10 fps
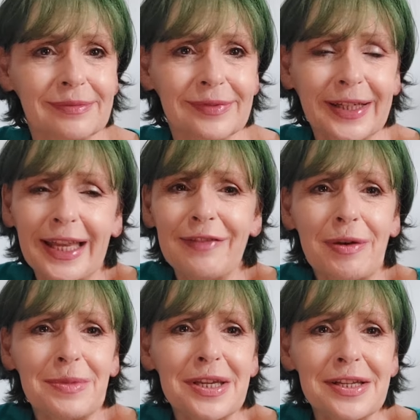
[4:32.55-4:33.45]
I gave
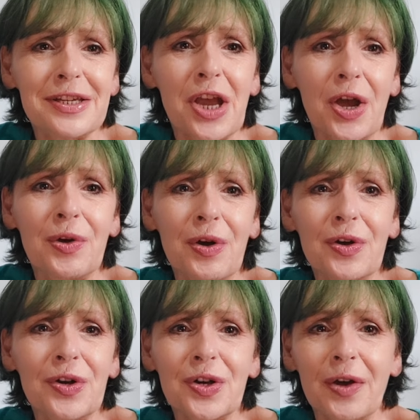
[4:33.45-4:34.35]
up years ago
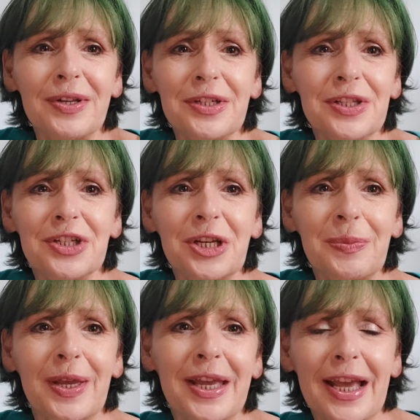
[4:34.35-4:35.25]
going to the
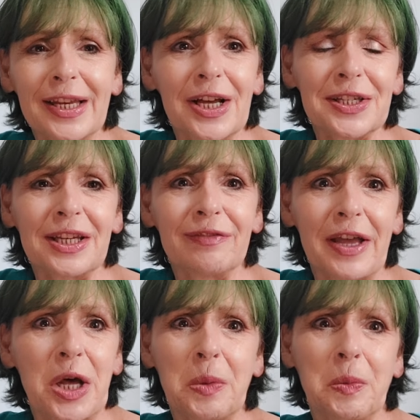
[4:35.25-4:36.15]
GP and asking for
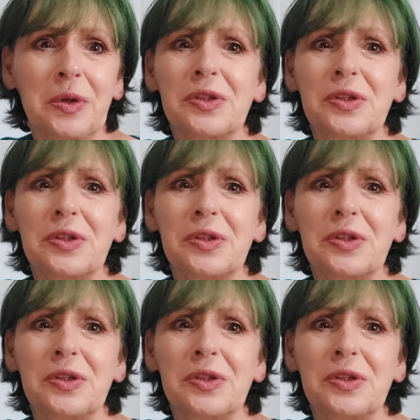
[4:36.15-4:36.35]
help.